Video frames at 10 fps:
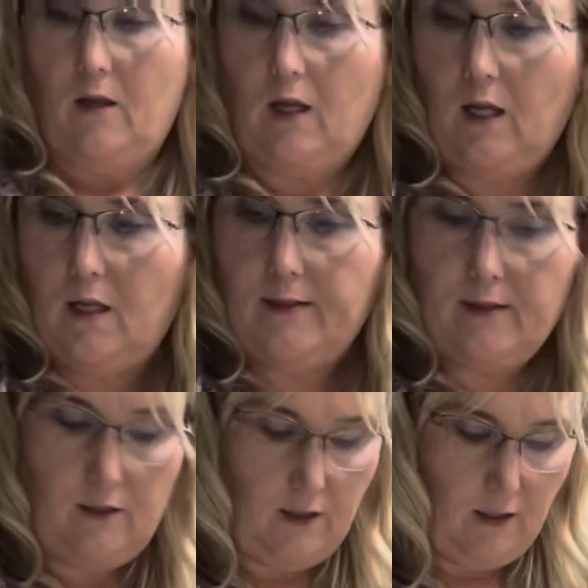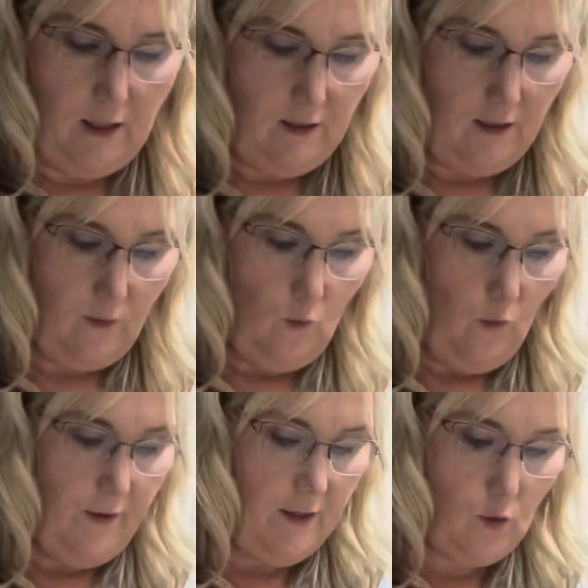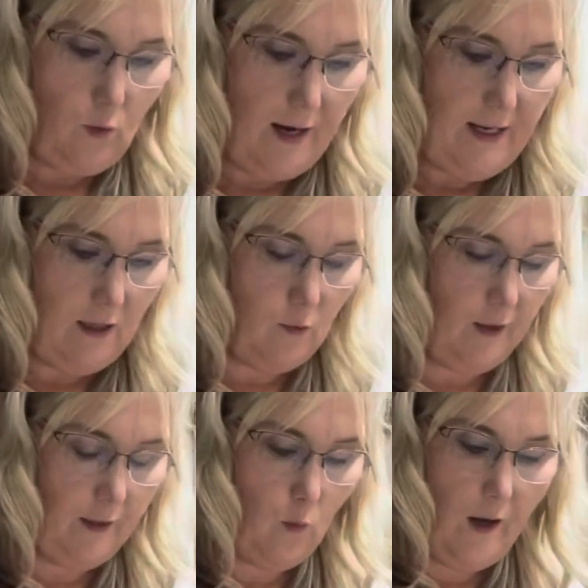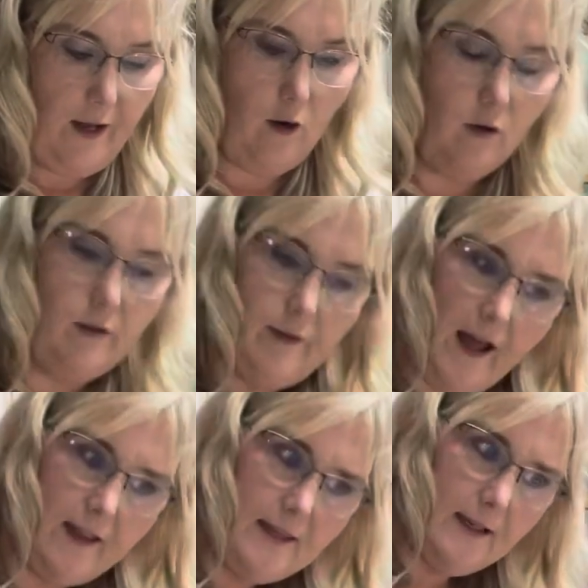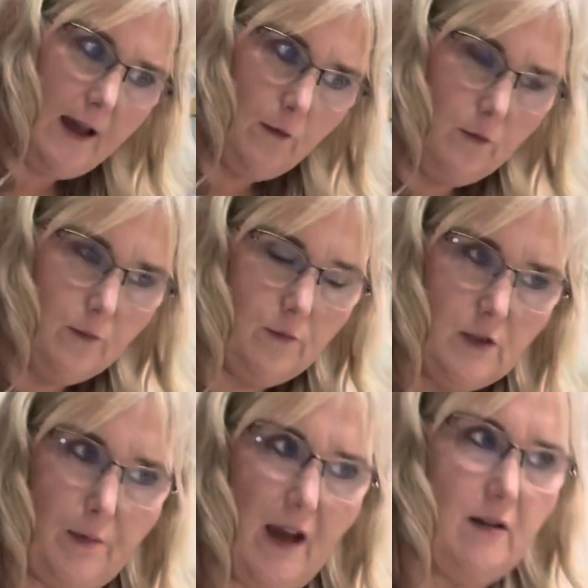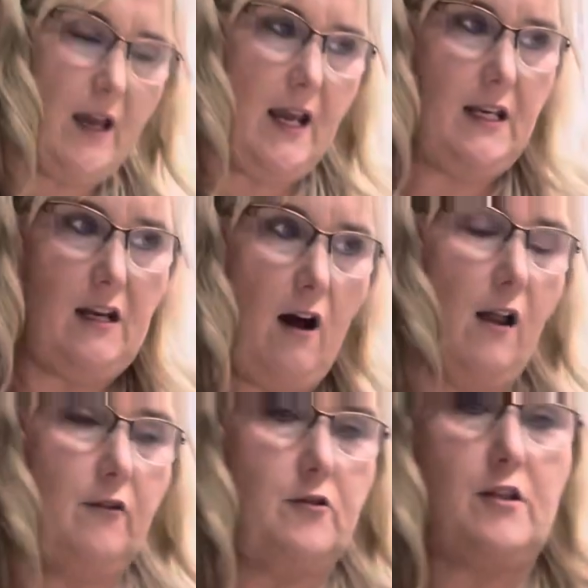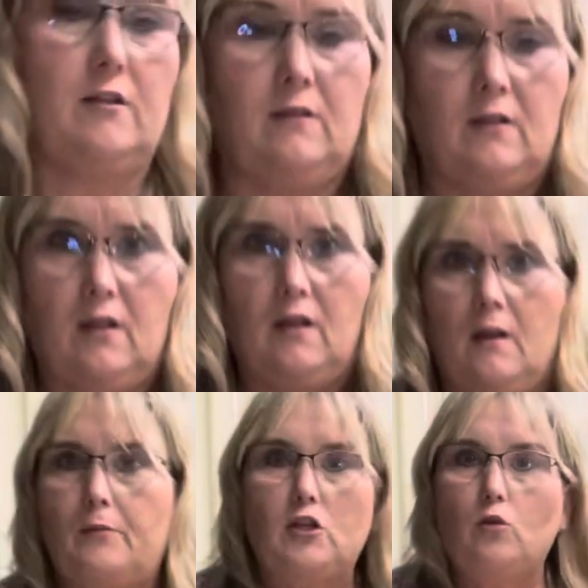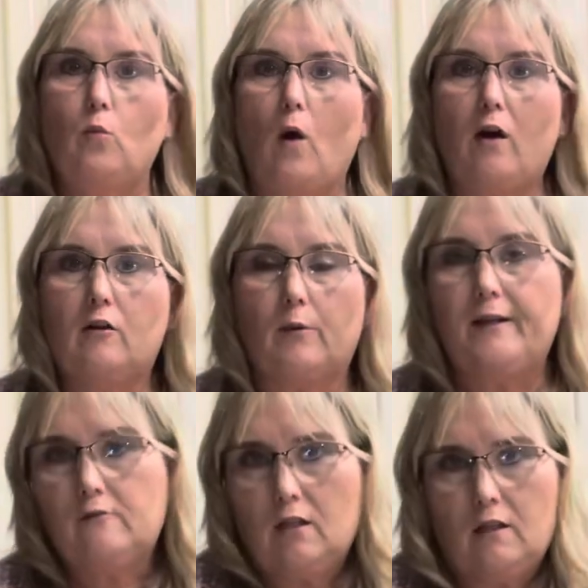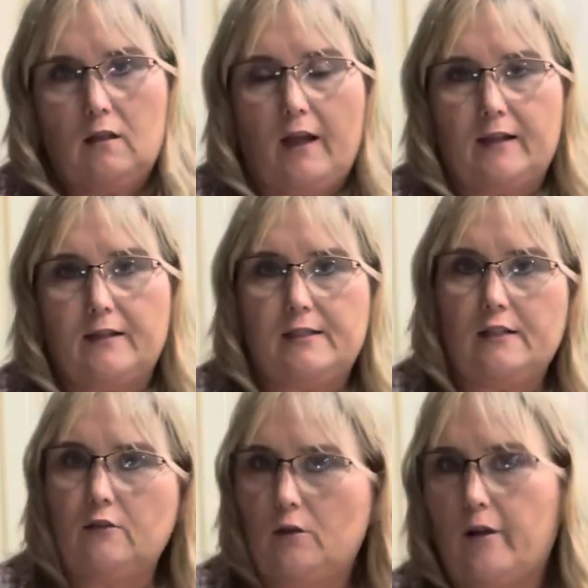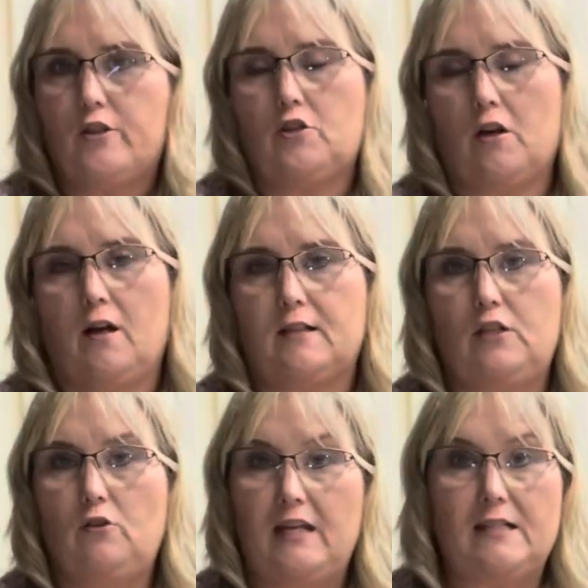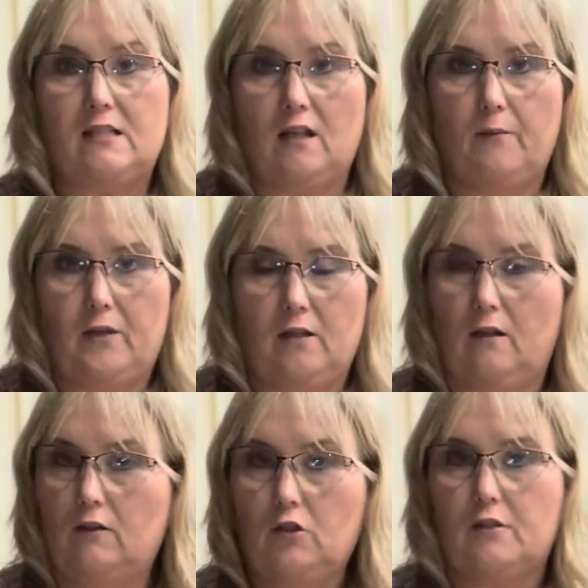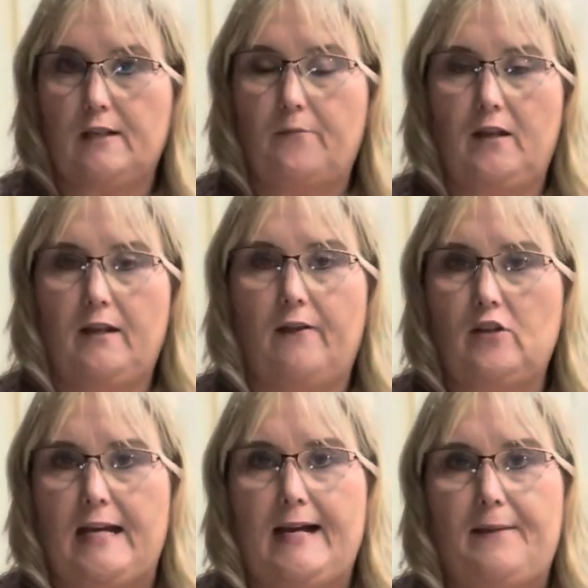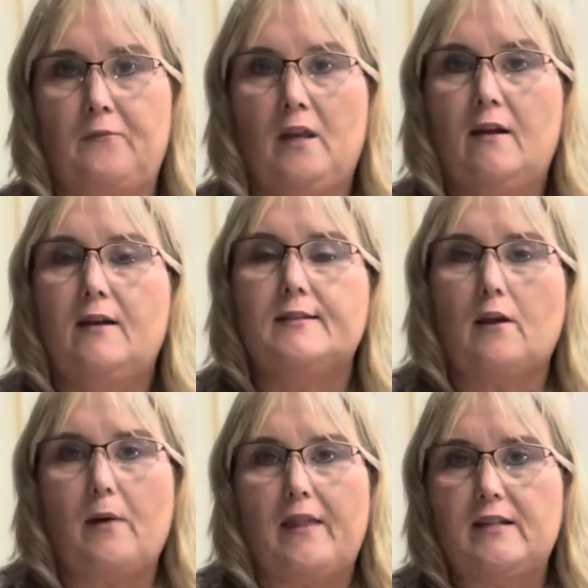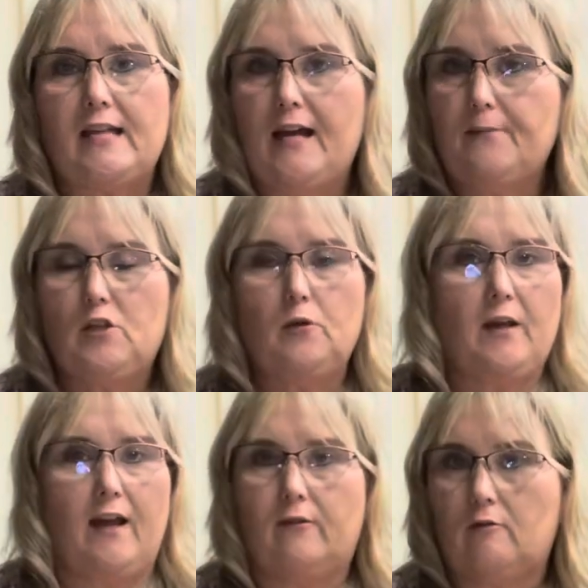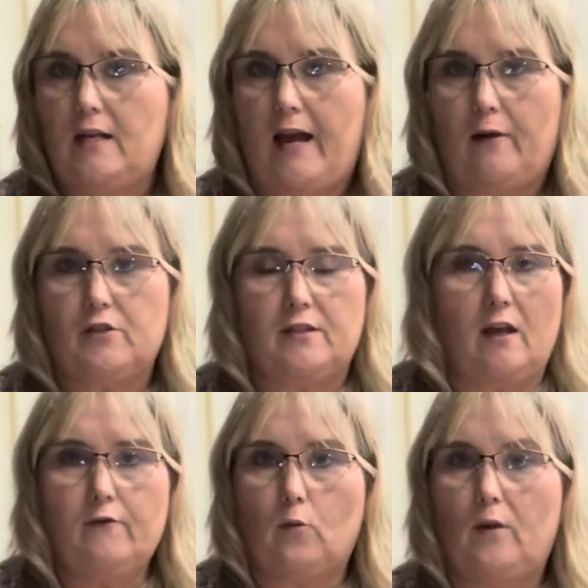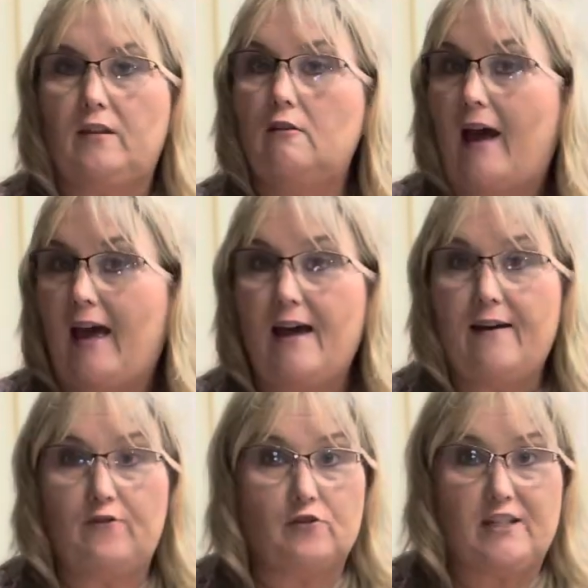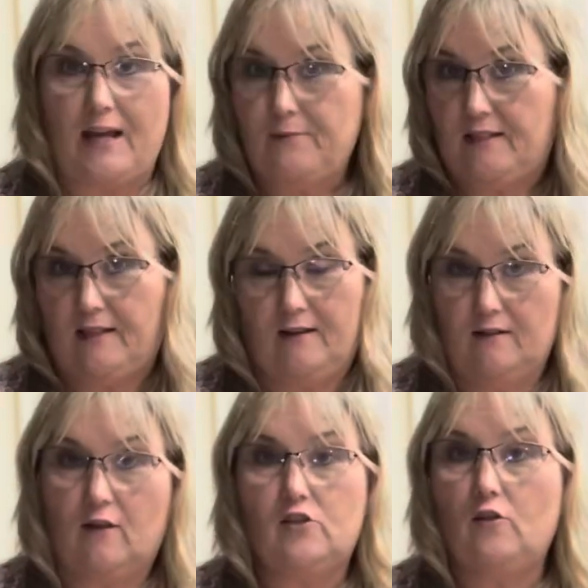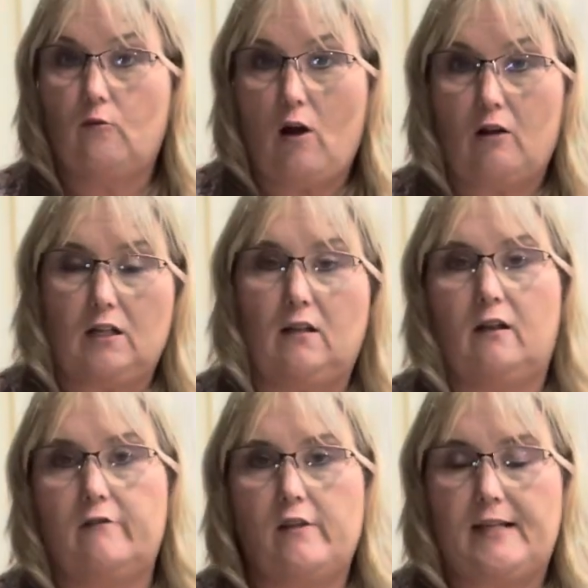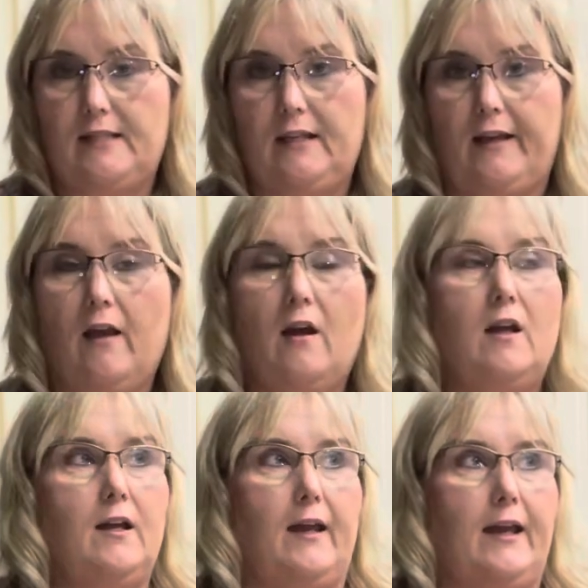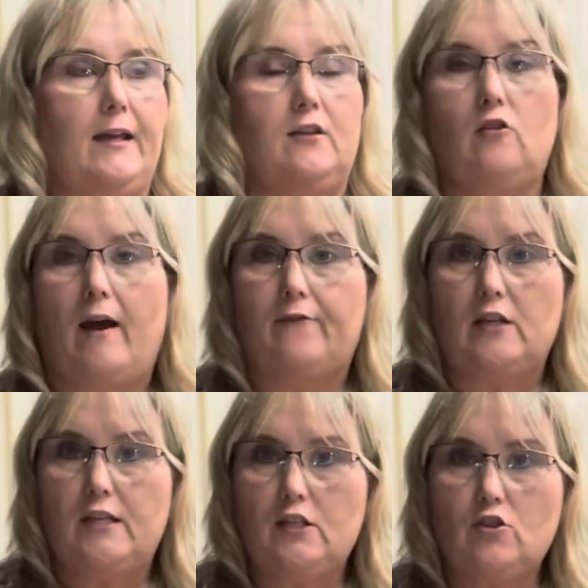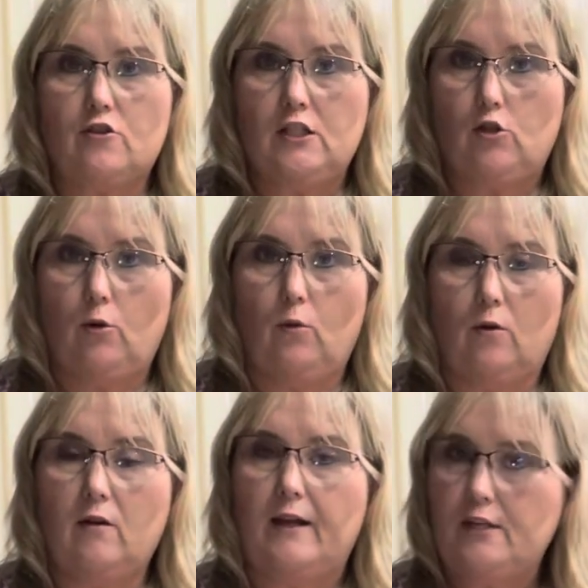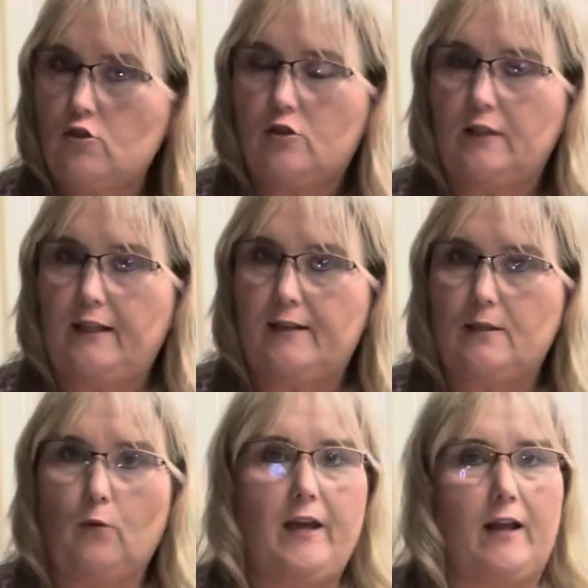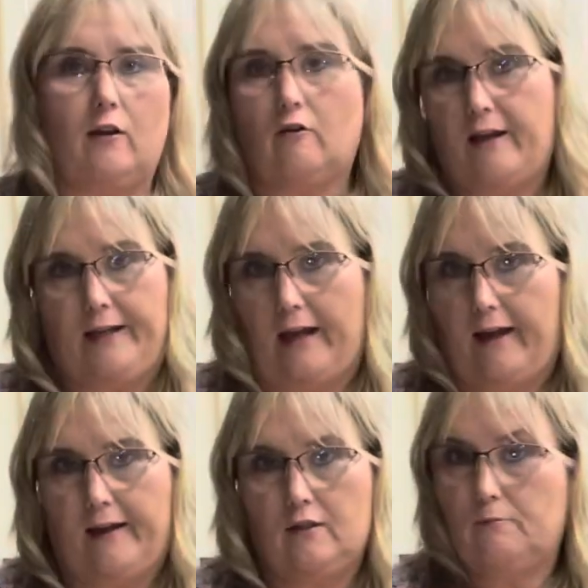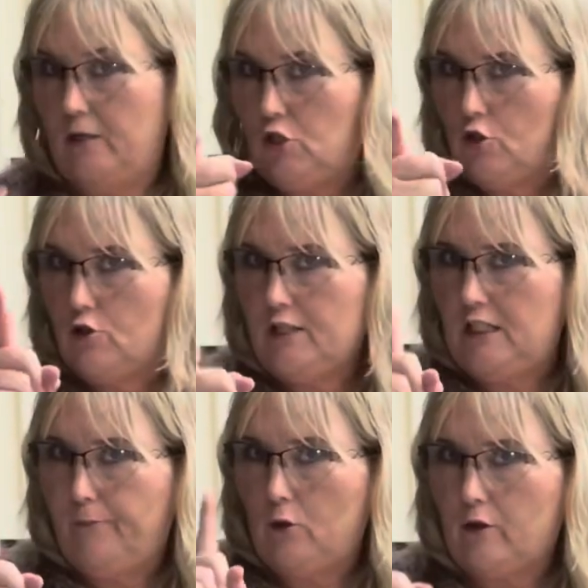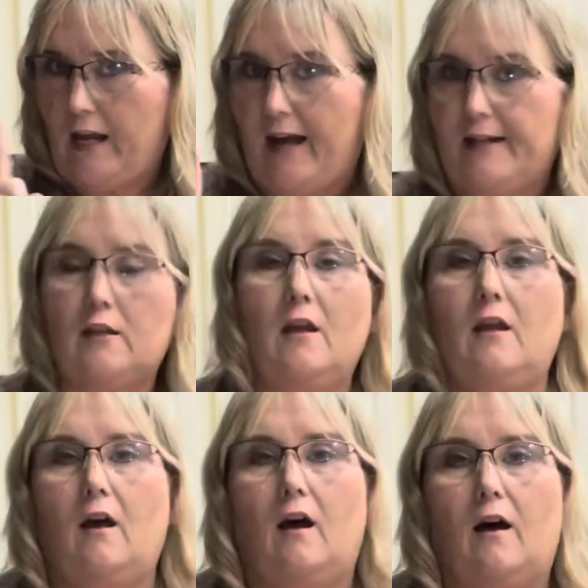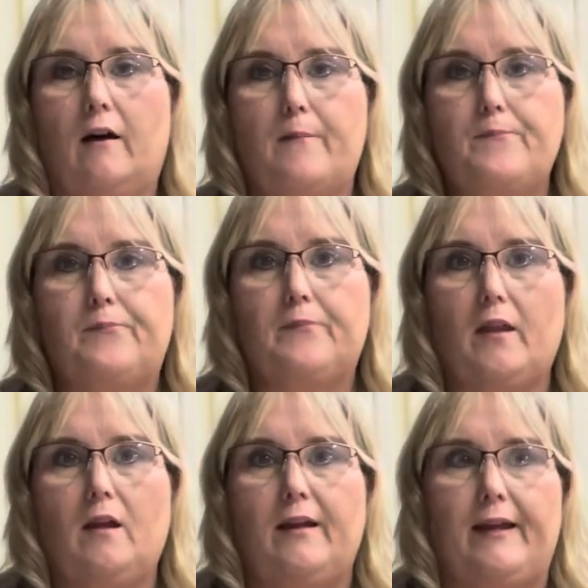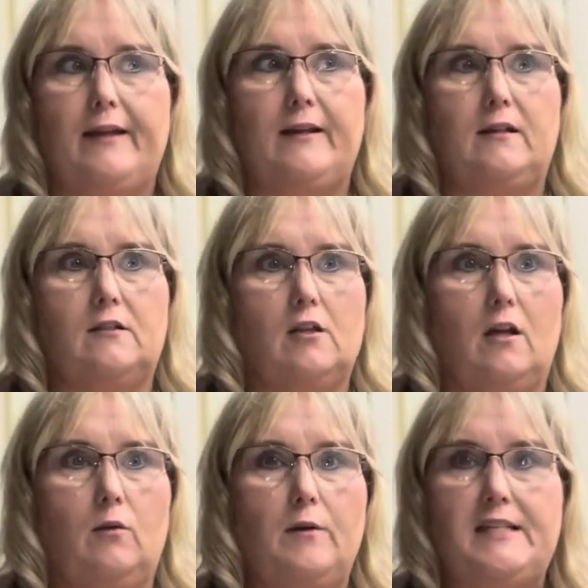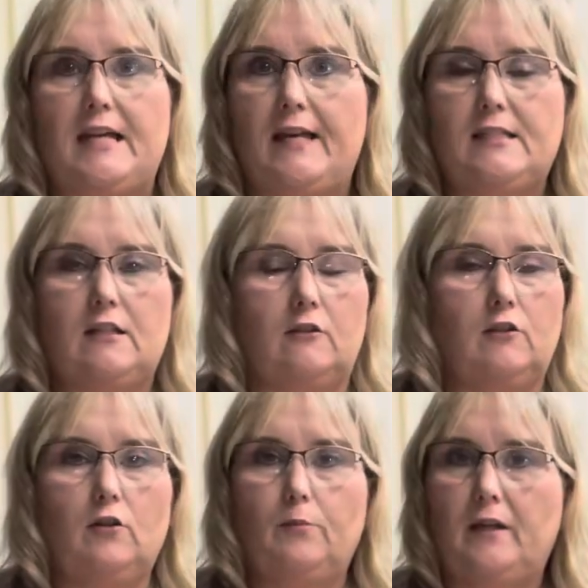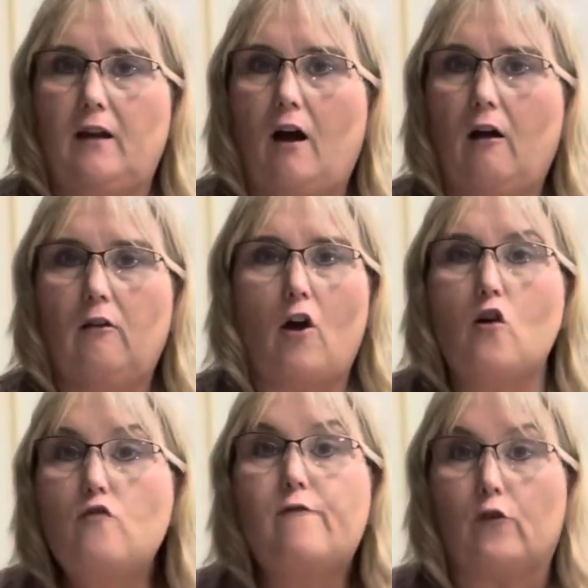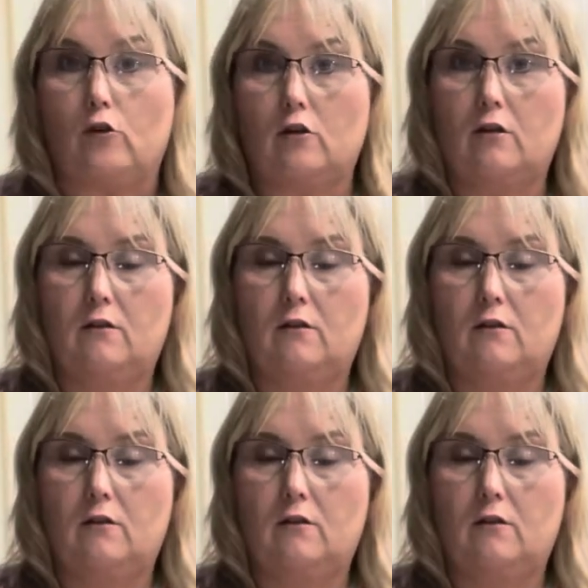and get one that's rated really well. I think that one was about $80. But you walk around to like a gazillion restaurants and you eat something, a little something every time. So by the time 2.5, 3 hours is over with, you have your steps in because you walked all over that city. And you have a history tour, a history lesson. We had a great guide. Be sure to tip your guides. And we tasted a little bit all over